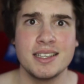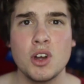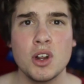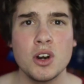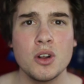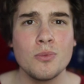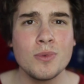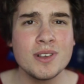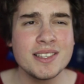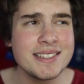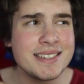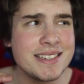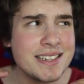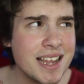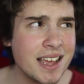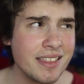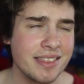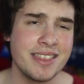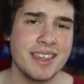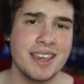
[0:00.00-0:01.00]
Donna was
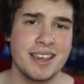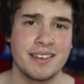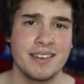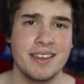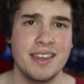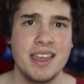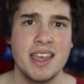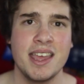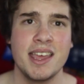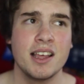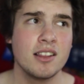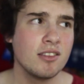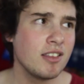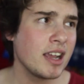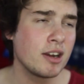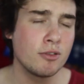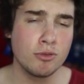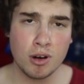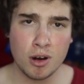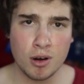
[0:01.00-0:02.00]
nothing
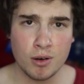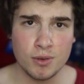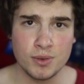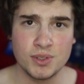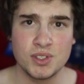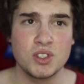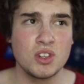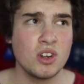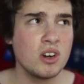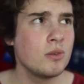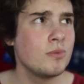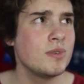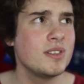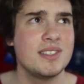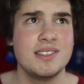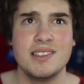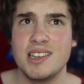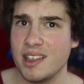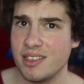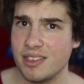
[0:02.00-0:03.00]
like Rose. Donna
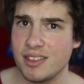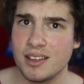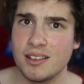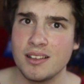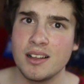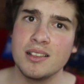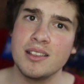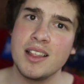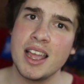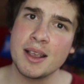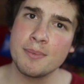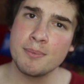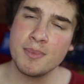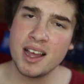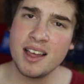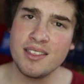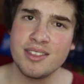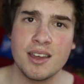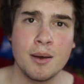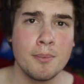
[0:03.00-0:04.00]
was nothing like
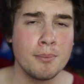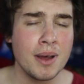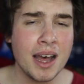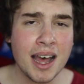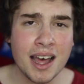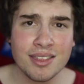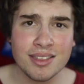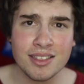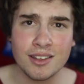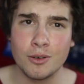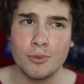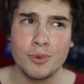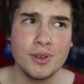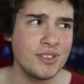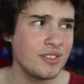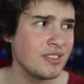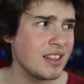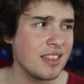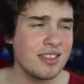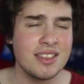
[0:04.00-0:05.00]
Martha. Martha
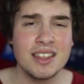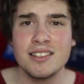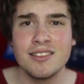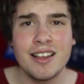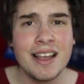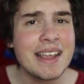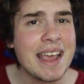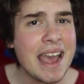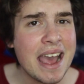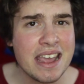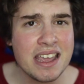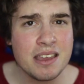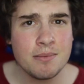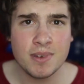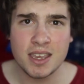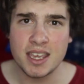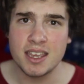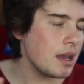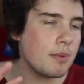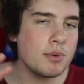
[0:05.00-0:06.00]
was nothing like
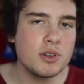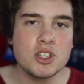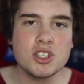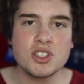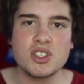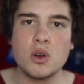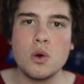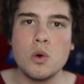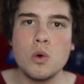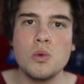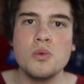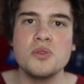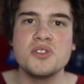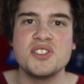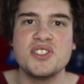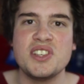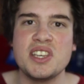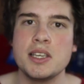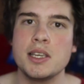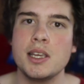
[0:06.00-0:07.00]
Amy. They were just all
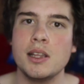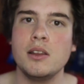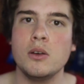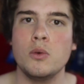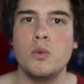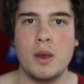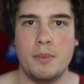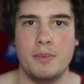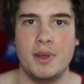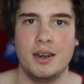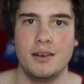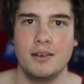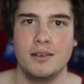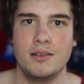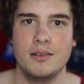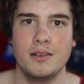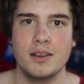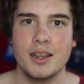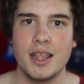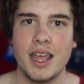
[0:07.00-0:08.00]
singular women.
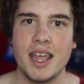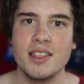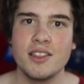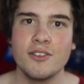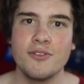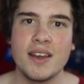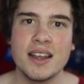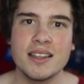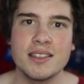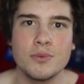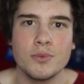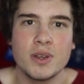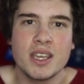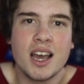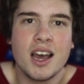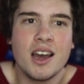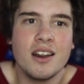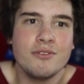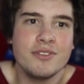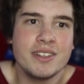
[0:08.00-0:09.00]
And the fact that I
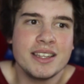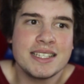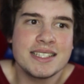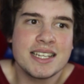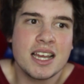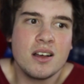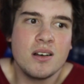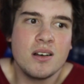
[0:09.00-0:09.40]
can't really